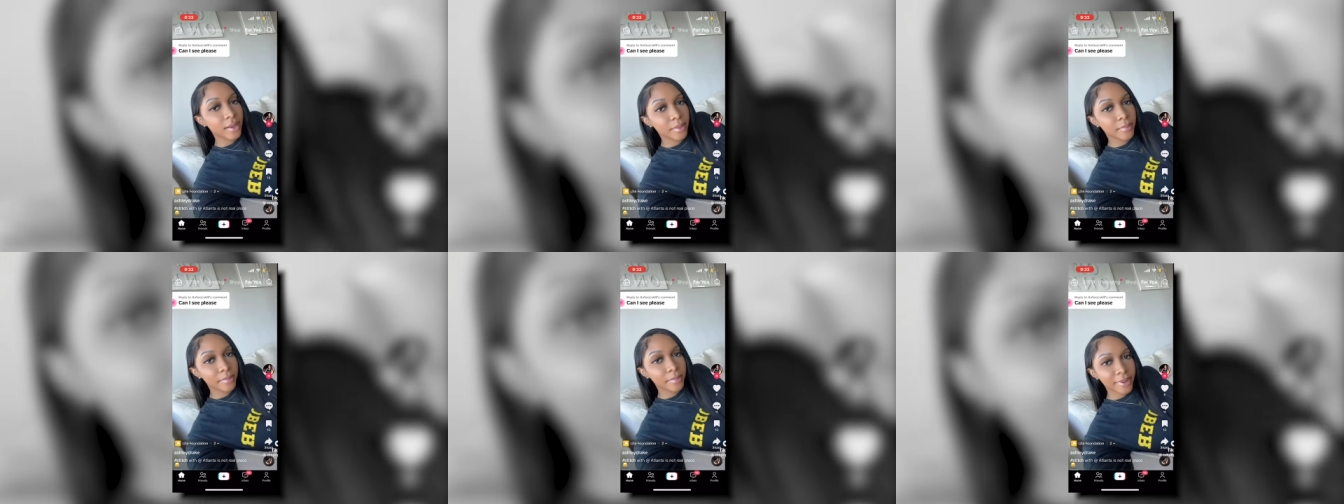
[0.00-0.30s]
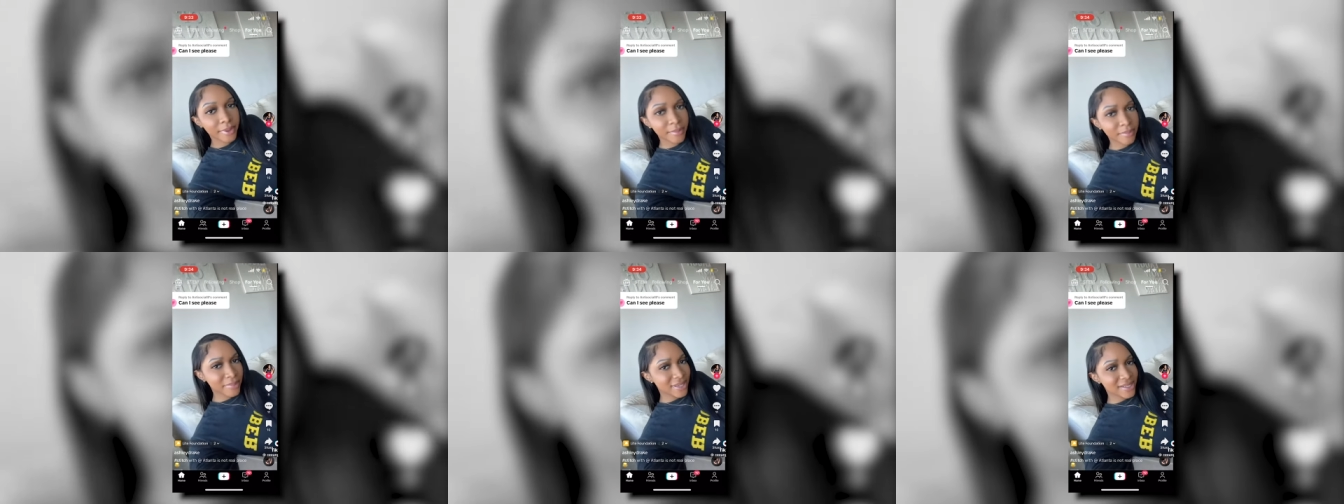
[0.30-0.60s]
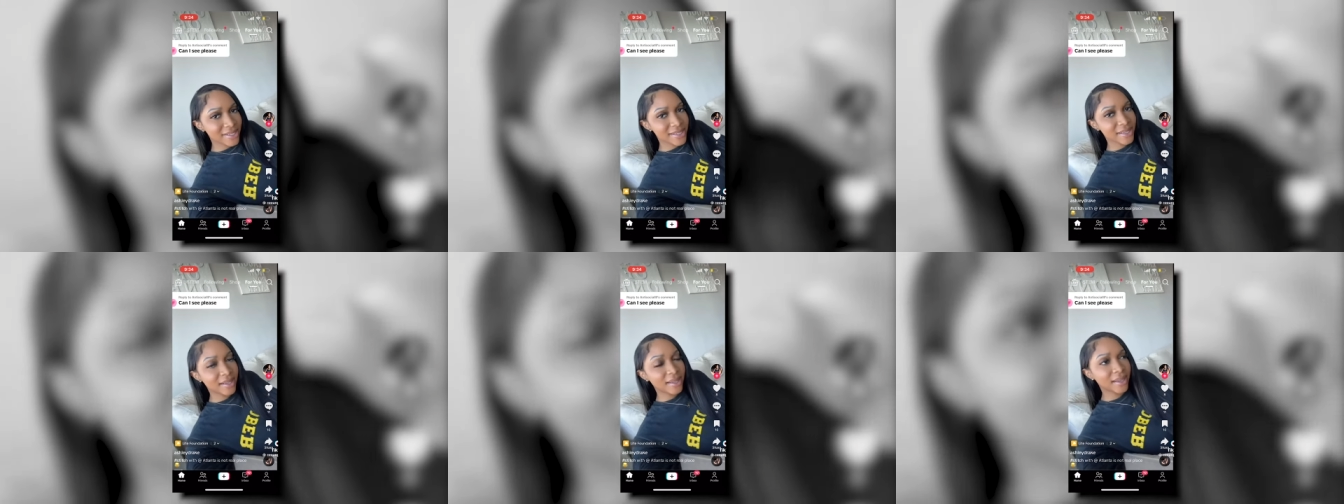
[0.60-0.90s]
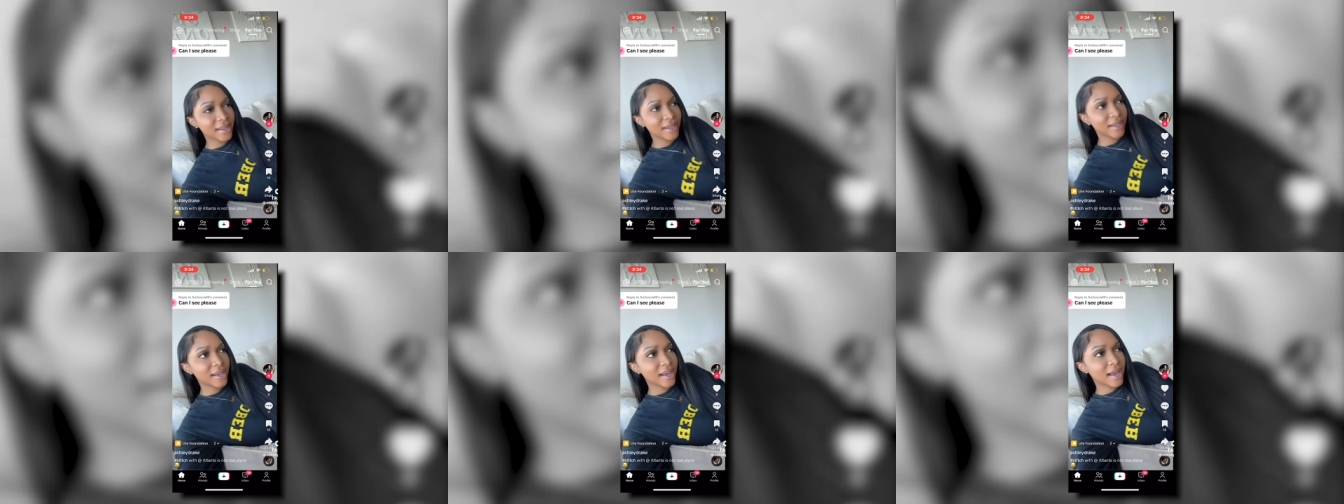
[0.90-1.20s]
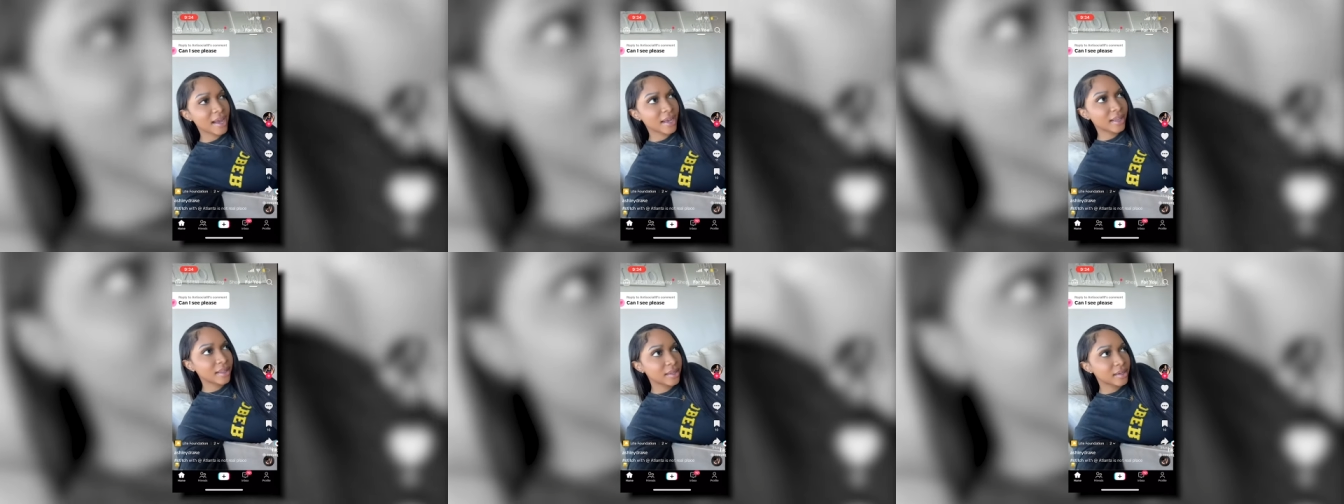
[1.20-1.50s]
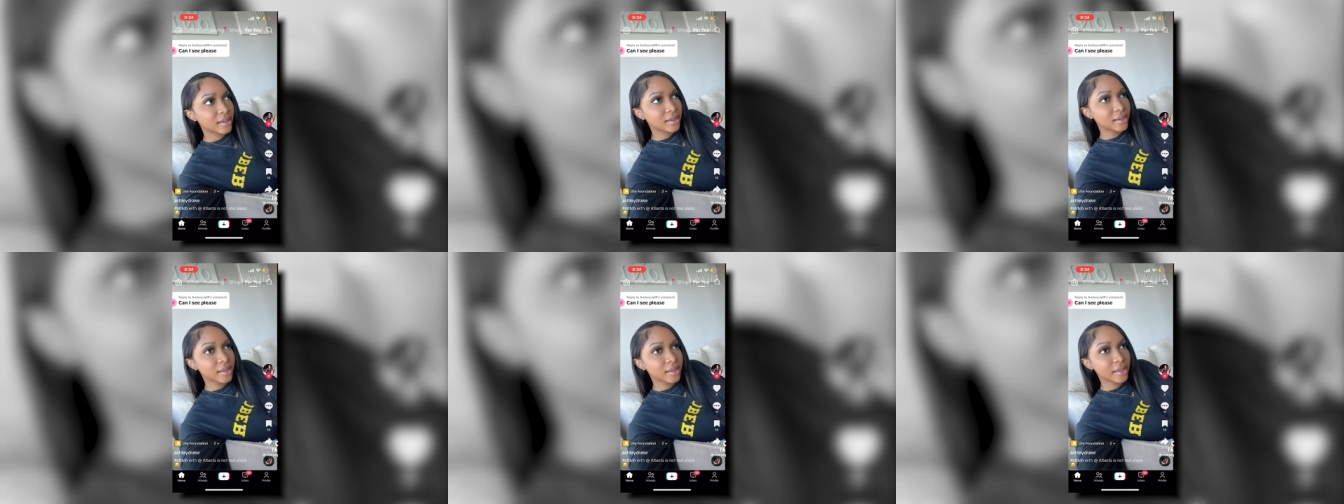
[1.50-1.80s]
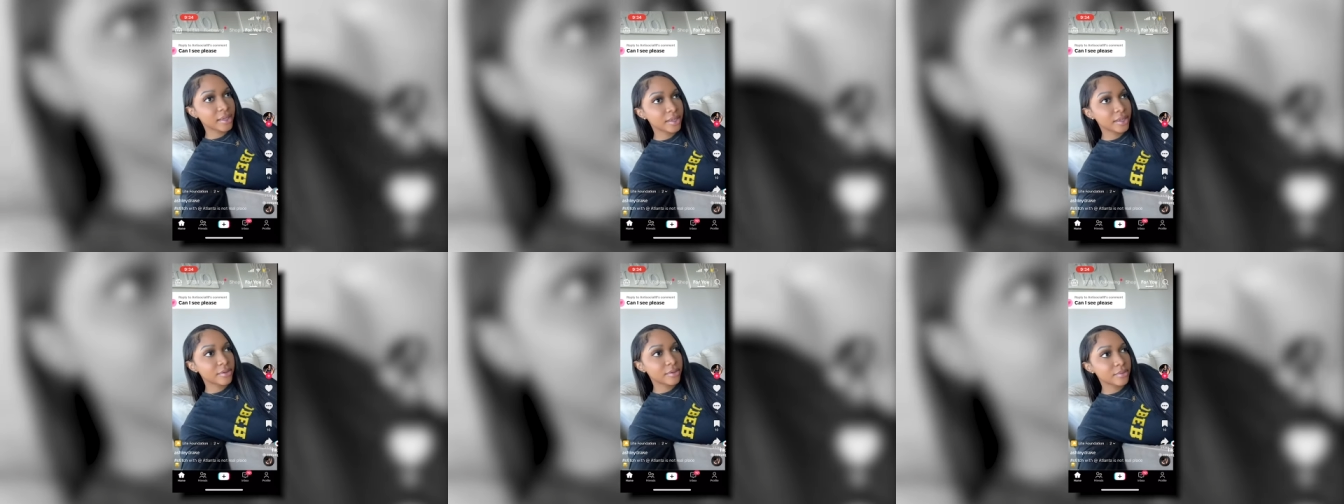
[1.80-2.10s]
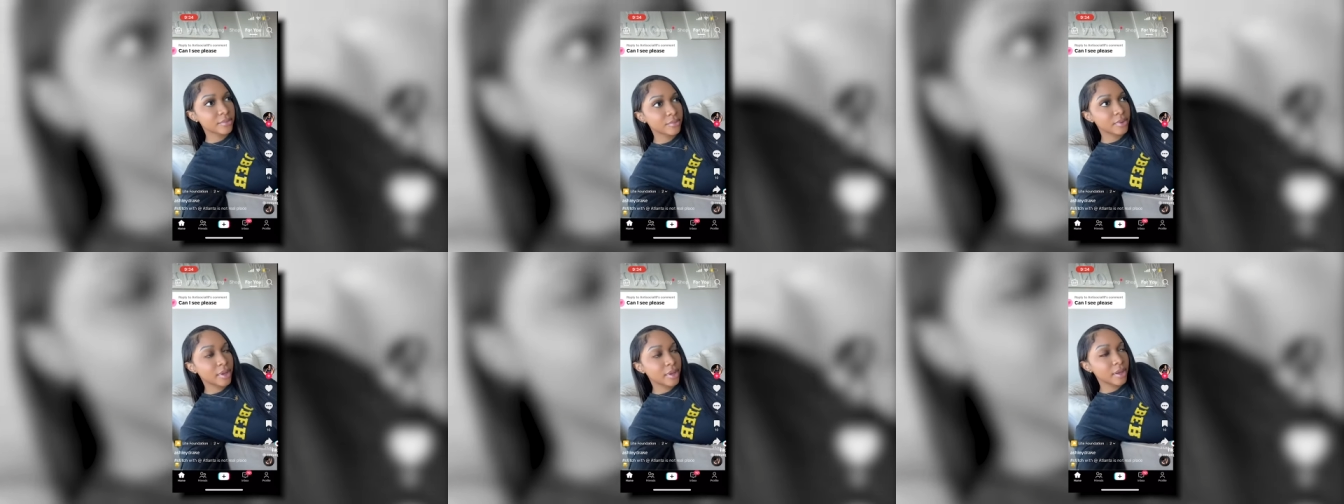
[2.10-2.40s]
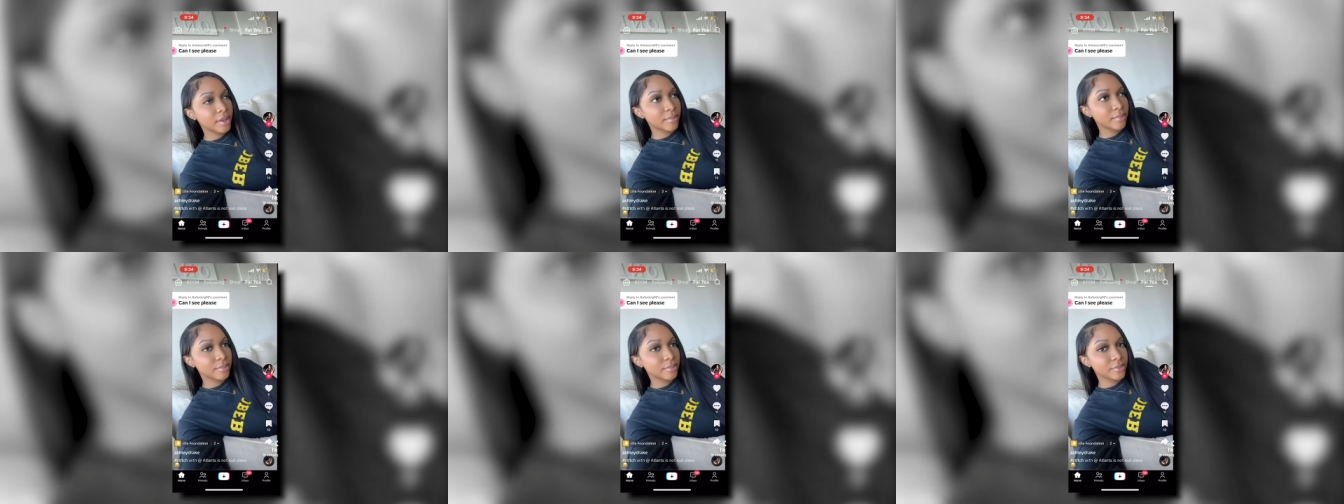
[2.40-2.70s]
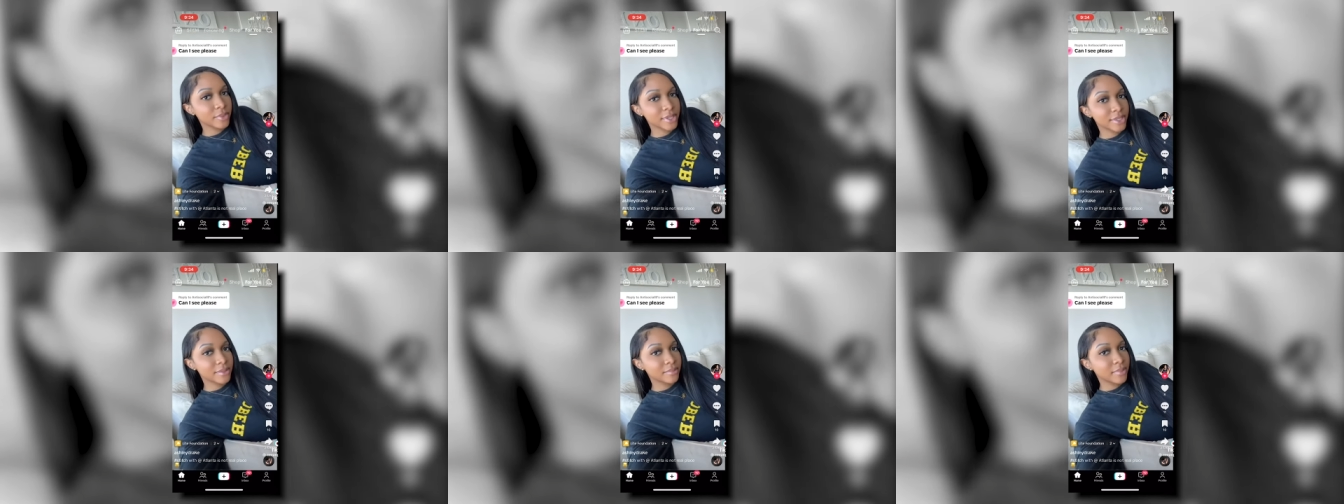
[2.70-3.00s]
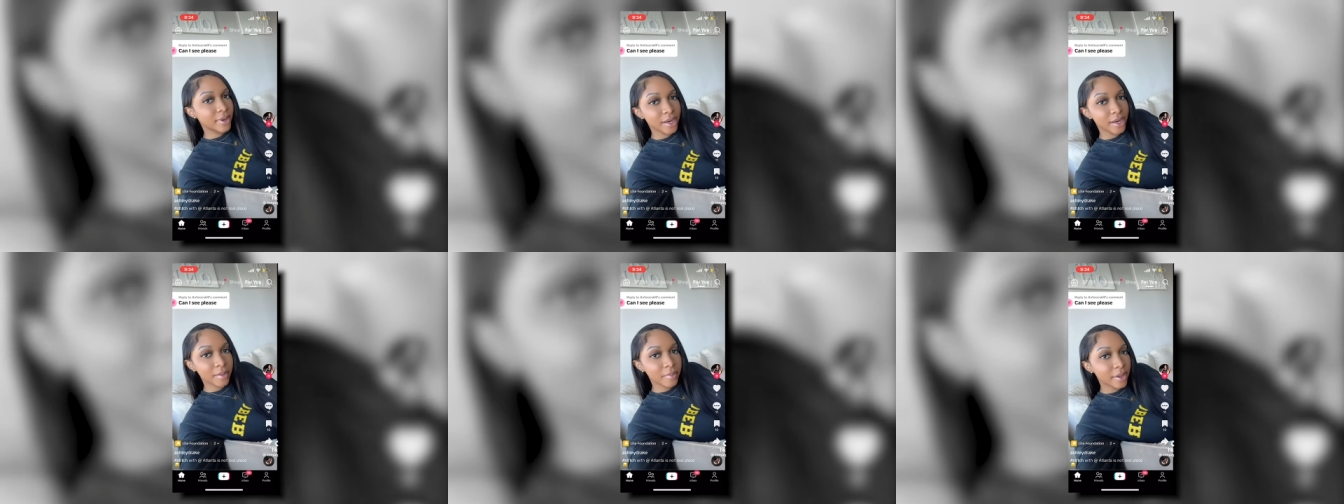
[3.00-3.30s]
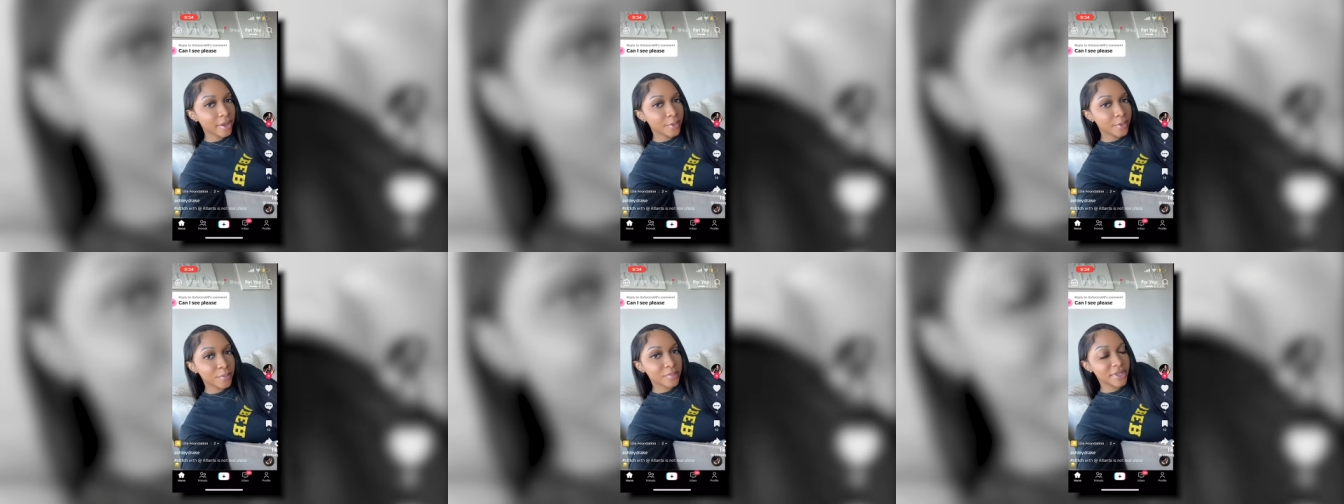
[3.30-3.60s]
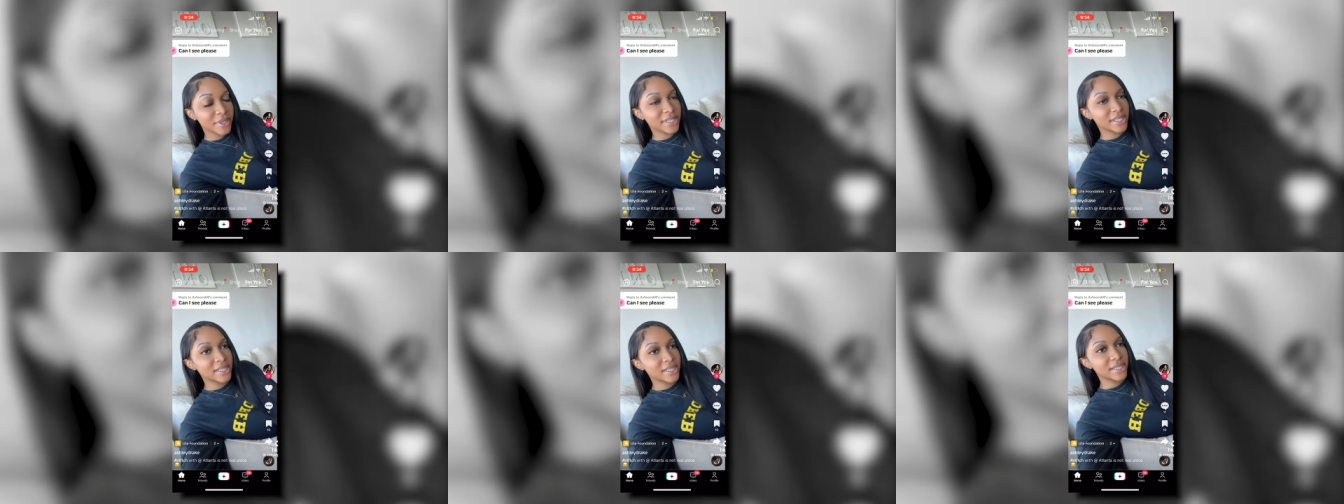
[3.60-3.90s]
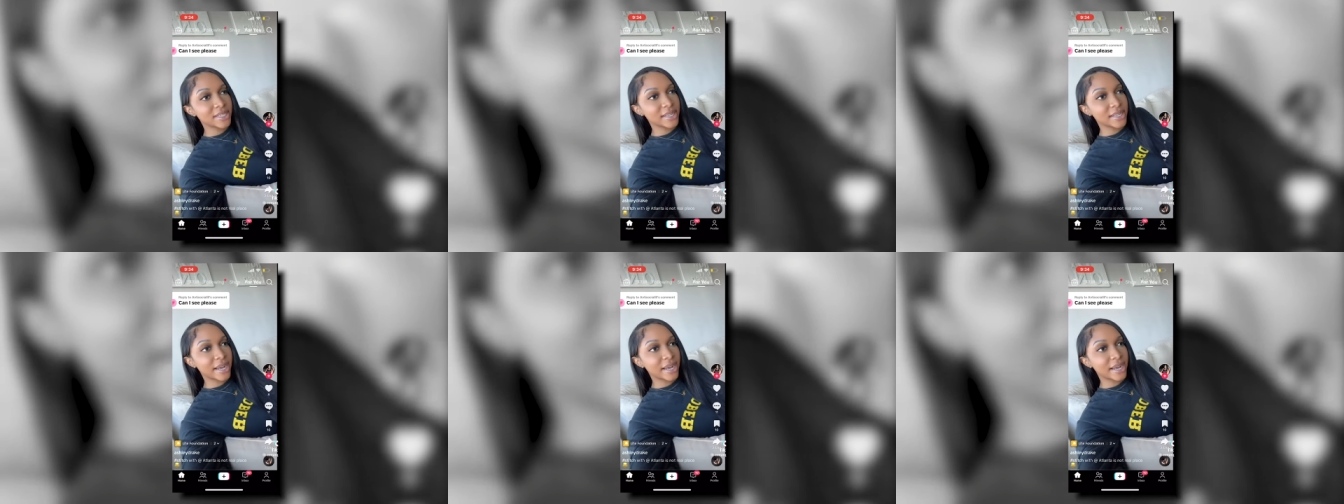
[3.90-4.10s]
But basically, I literally um, was minding my own business.